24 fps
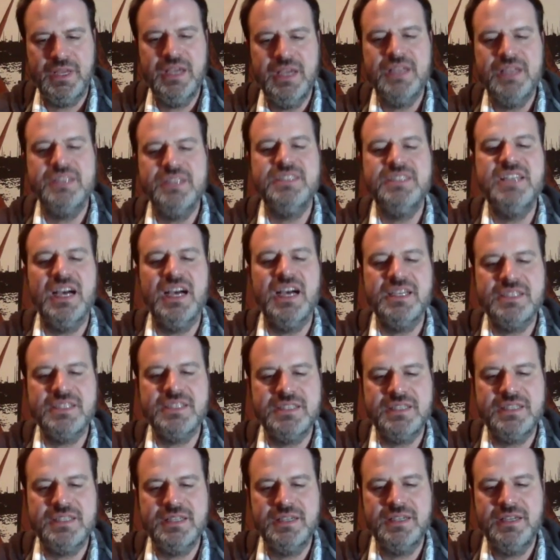
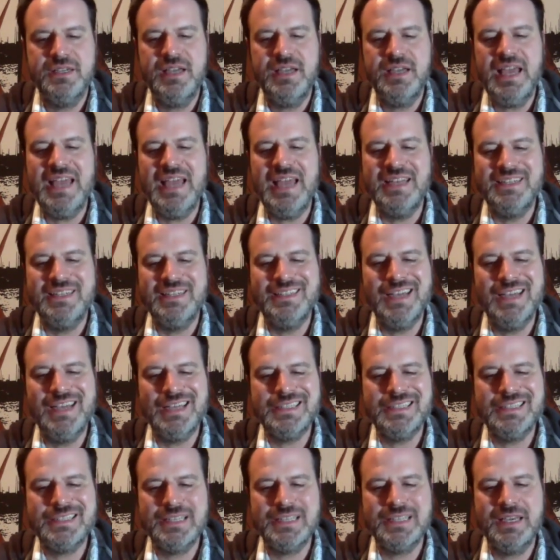Dust and
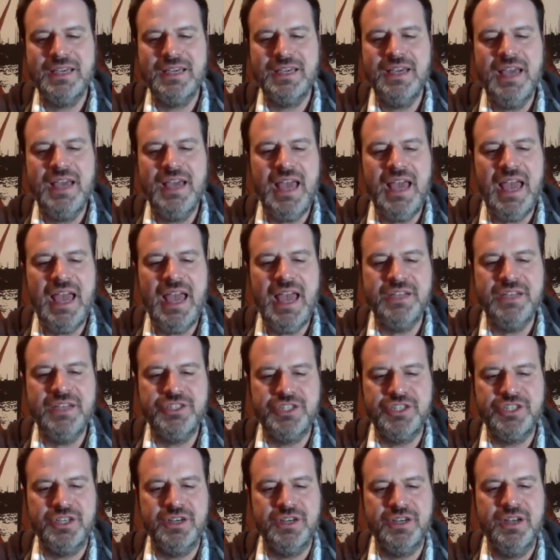dusk
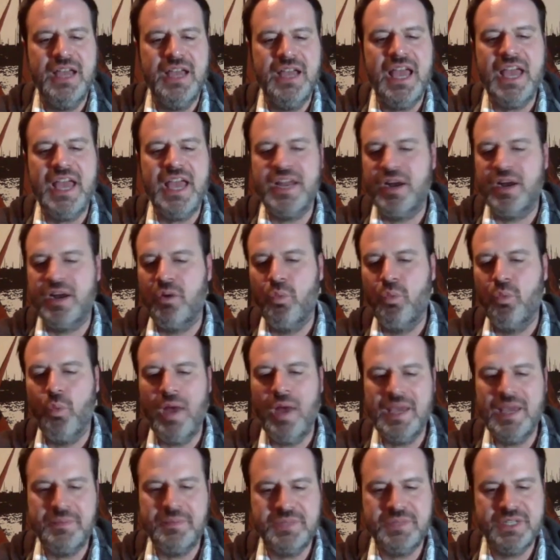enter and are
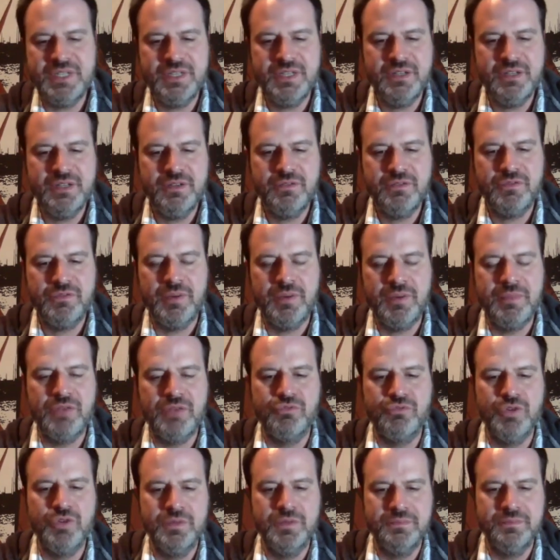wiped from the
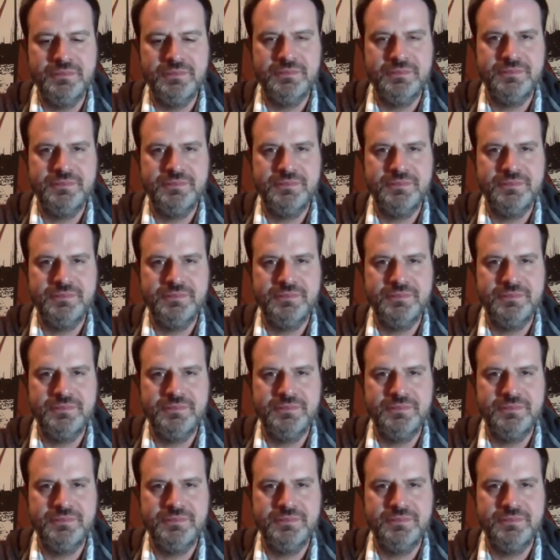room.